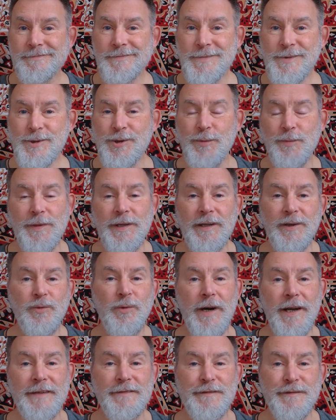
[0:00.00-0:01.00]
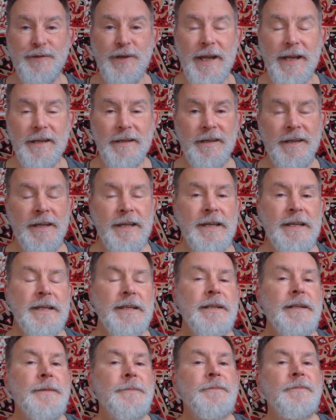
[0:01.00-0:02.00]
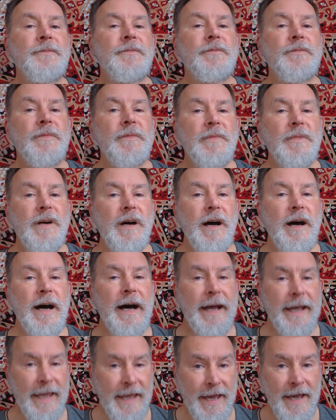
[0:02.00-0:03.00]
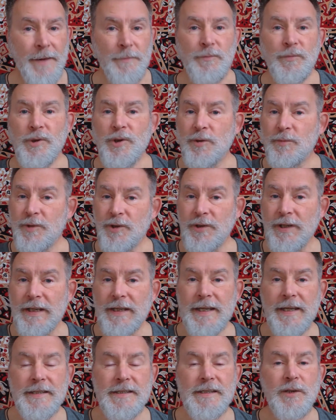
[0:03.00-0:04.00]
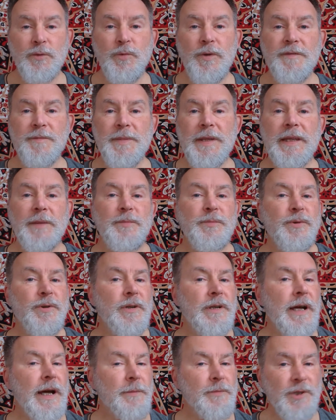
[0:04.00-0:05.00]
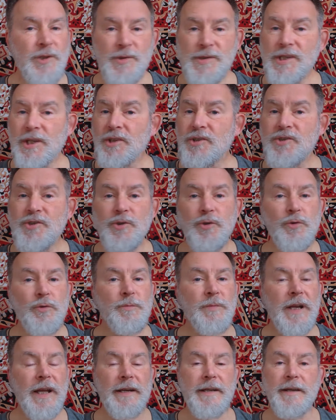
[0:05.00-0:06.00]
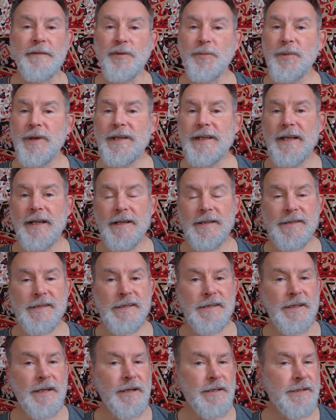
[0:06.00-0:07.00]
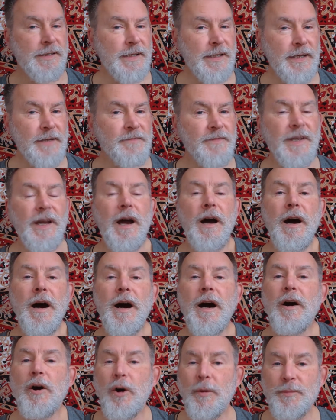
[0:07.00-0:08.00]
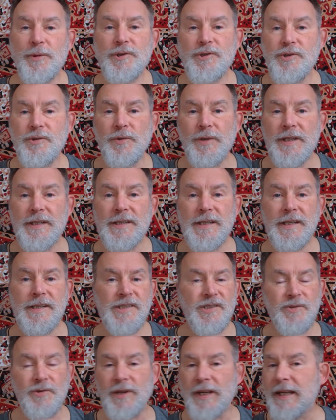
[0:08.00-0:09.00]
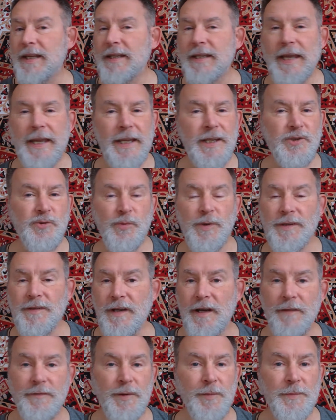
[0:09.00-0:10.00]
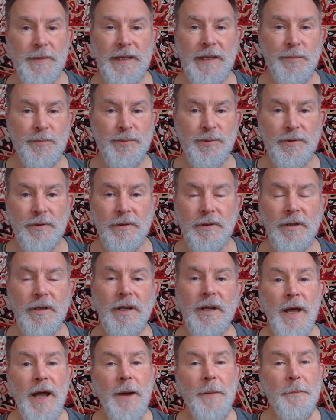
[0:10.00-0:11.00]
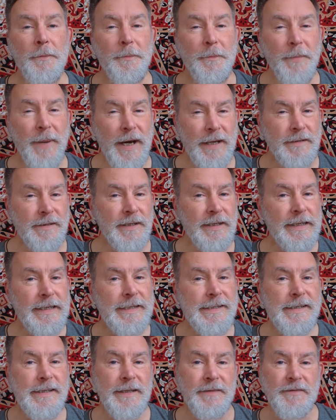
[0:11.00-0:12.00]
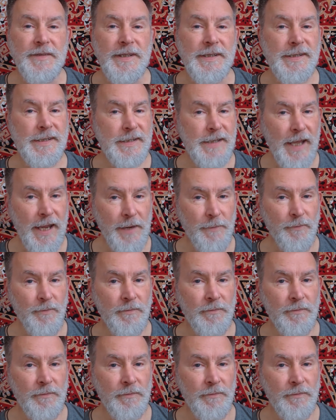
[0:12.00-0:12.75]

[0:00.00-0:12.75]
to be quite frank. I am communicating with people. I'm using Zoom like everybody else does, and there are opportunities to engage with other people. But is it the same?